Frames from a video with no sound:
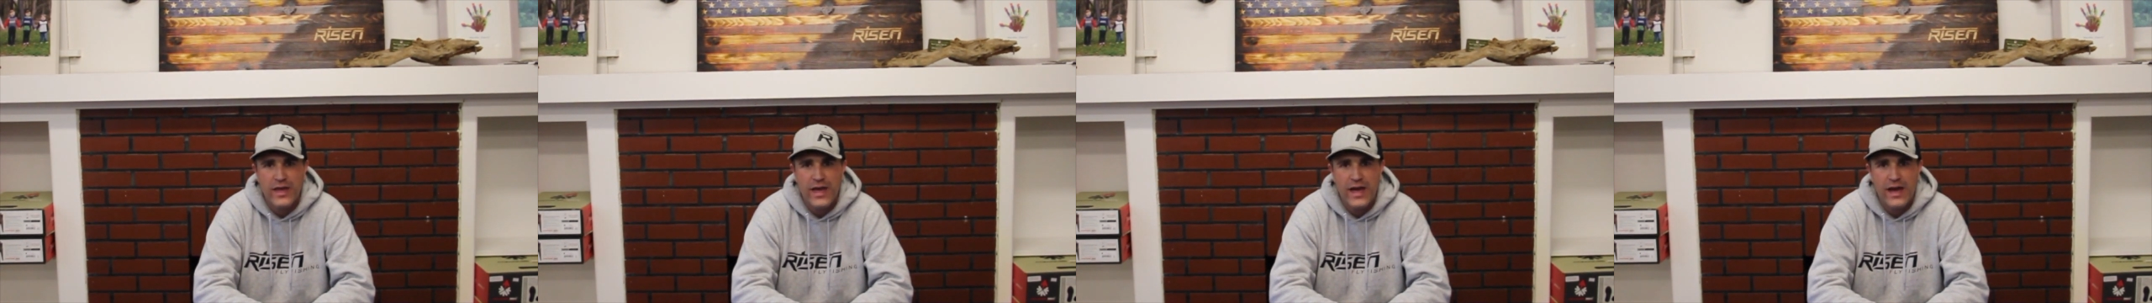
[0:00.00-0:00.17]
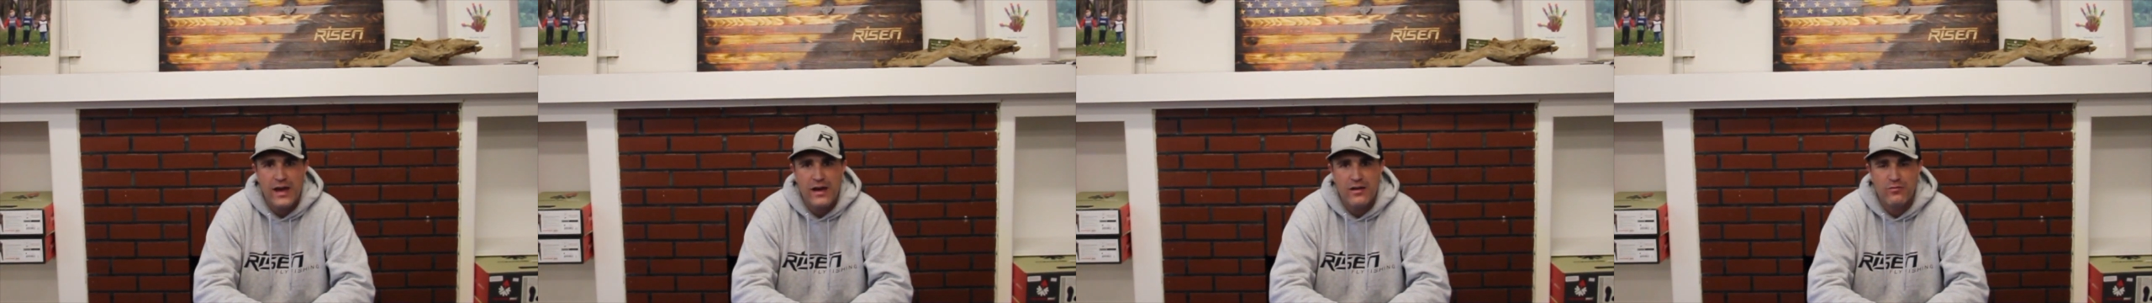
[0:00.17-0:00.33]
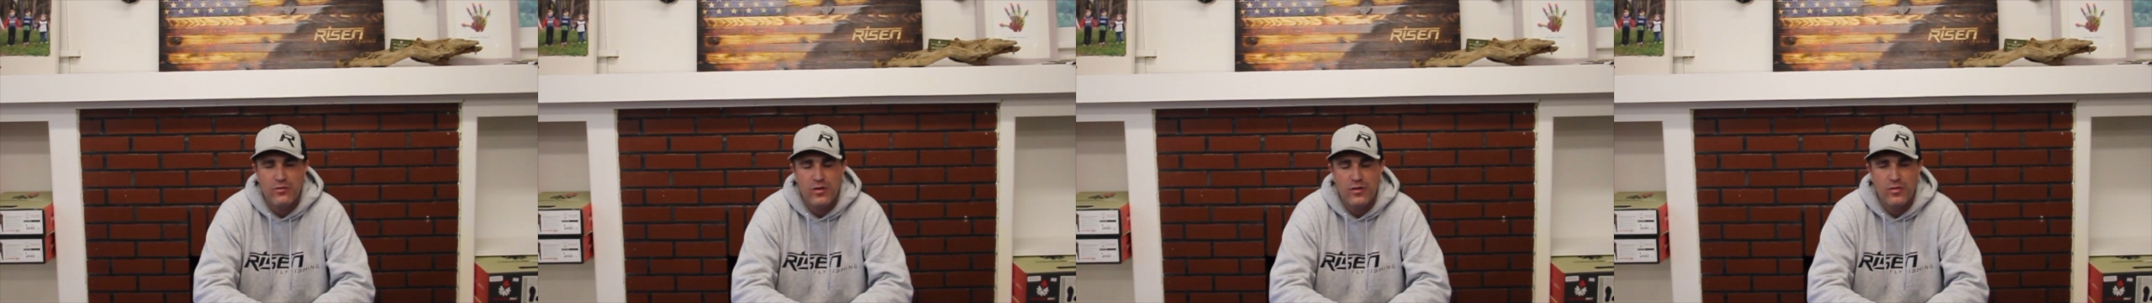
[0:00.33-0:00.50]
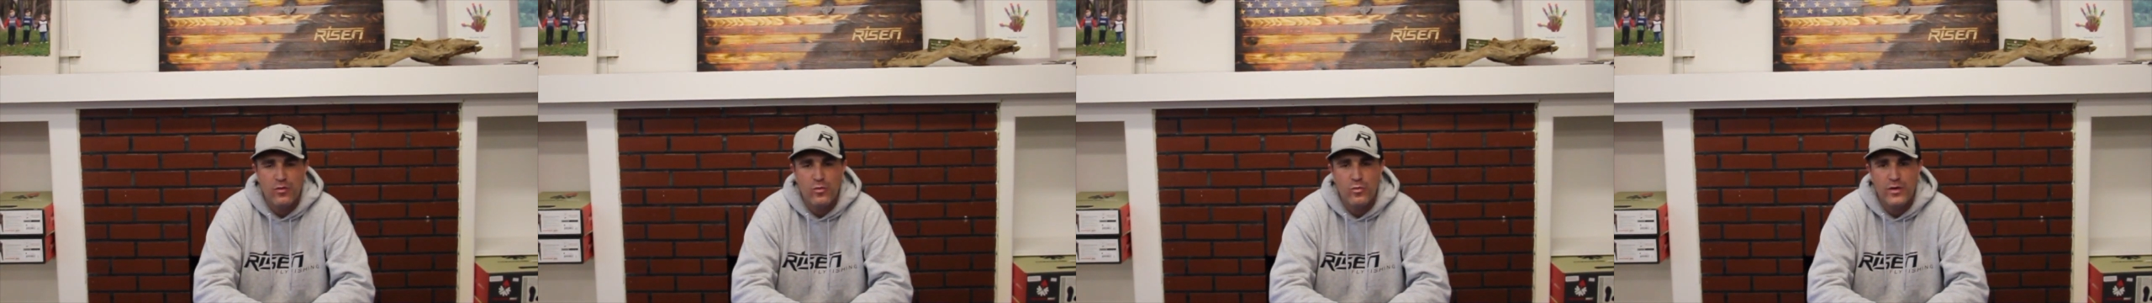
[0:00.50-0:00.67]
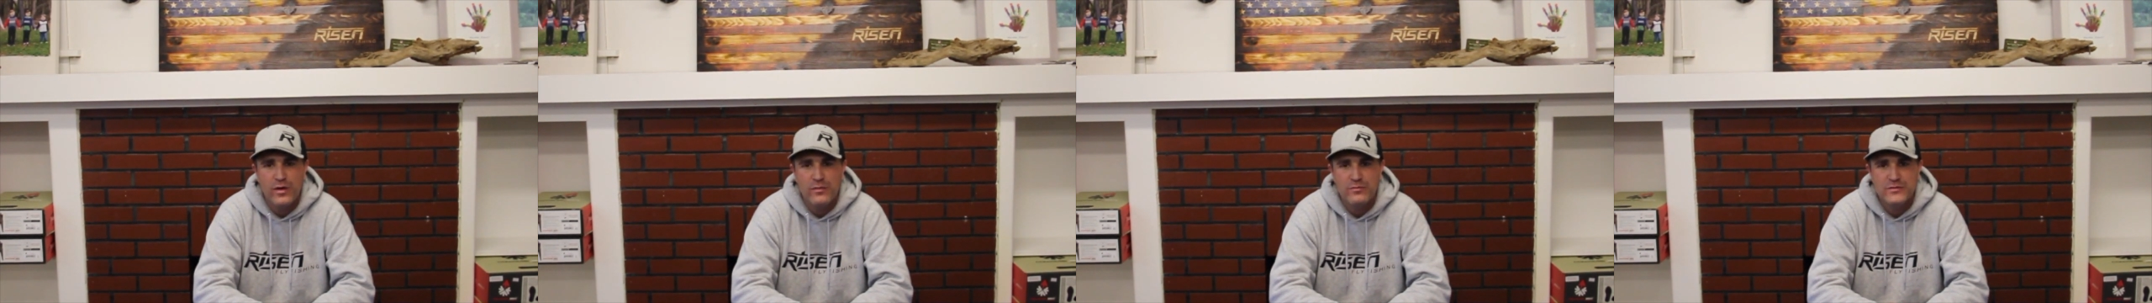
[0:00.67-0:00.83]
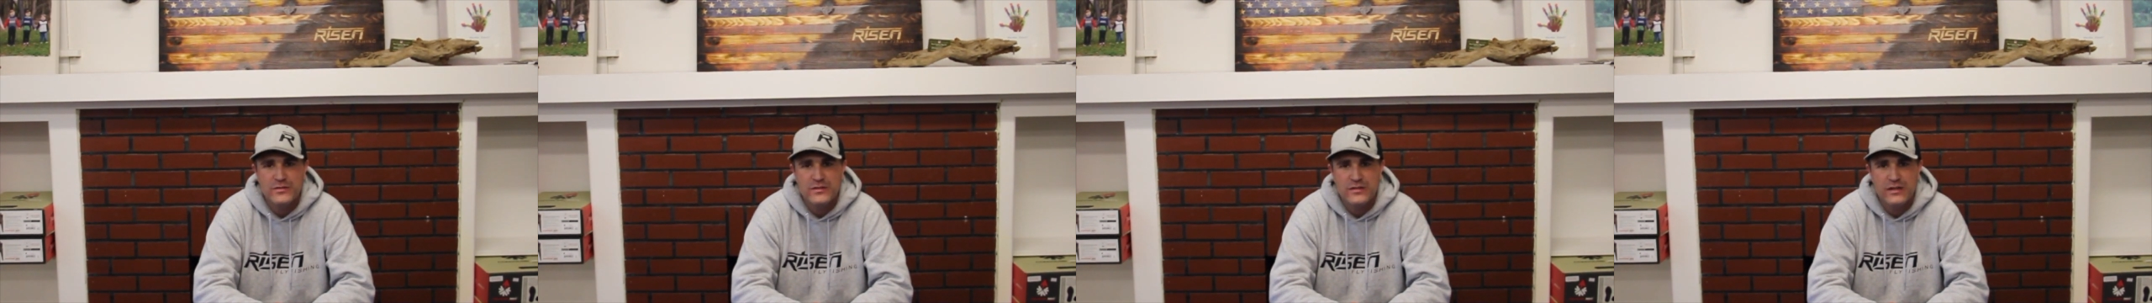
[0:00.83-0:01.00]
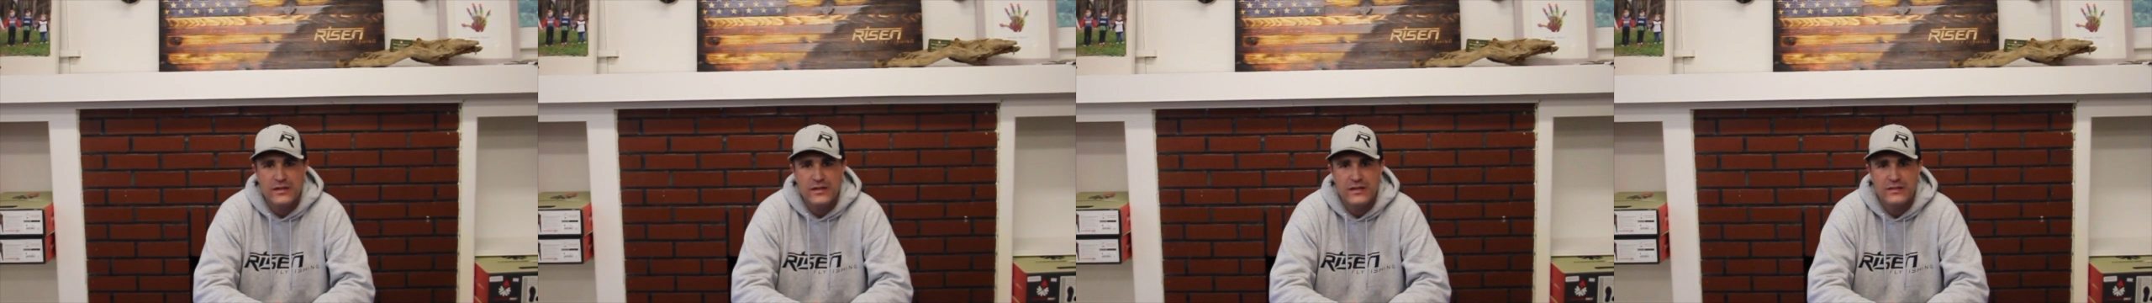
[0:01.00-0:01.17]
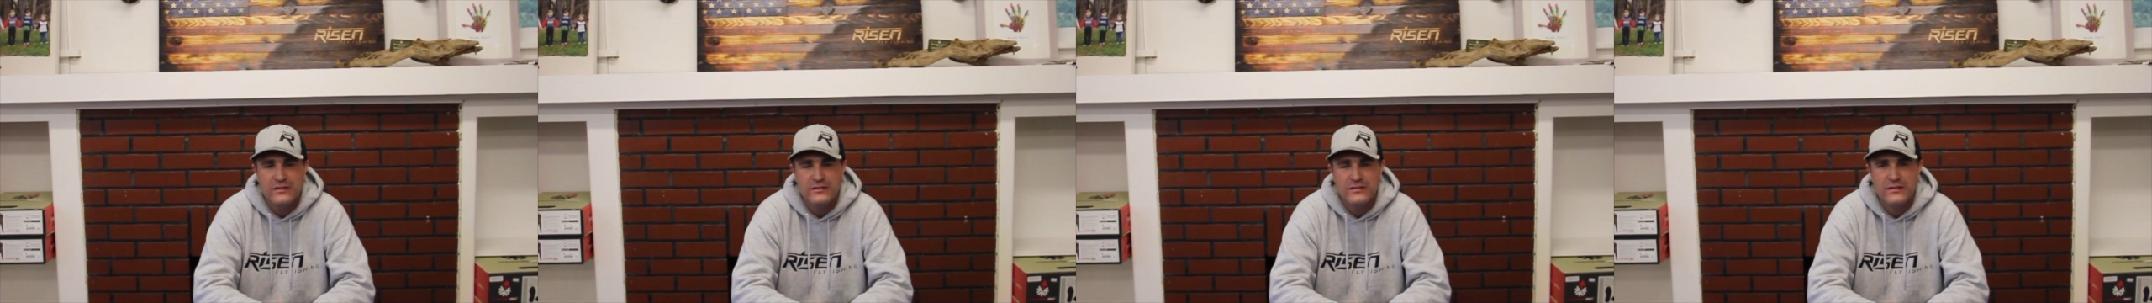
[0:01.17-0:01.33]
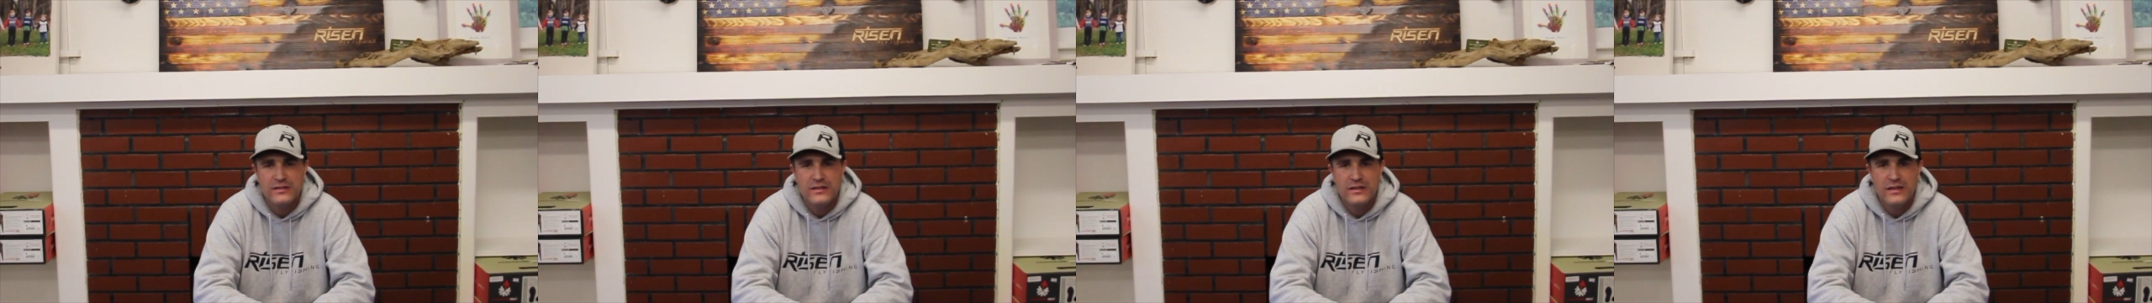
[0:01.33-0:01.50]
have on the
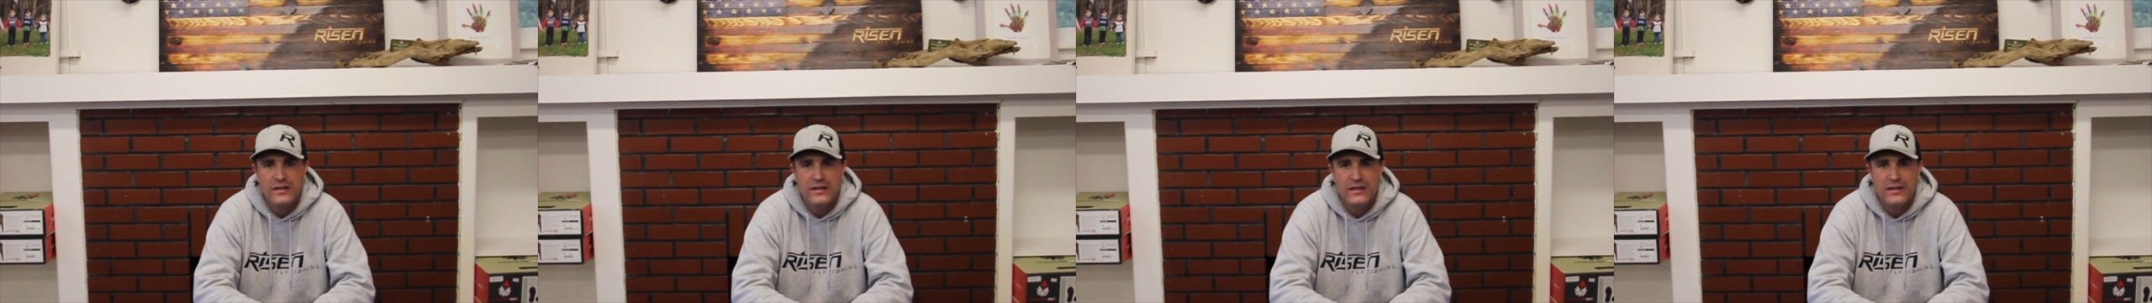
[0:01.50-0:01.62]
website,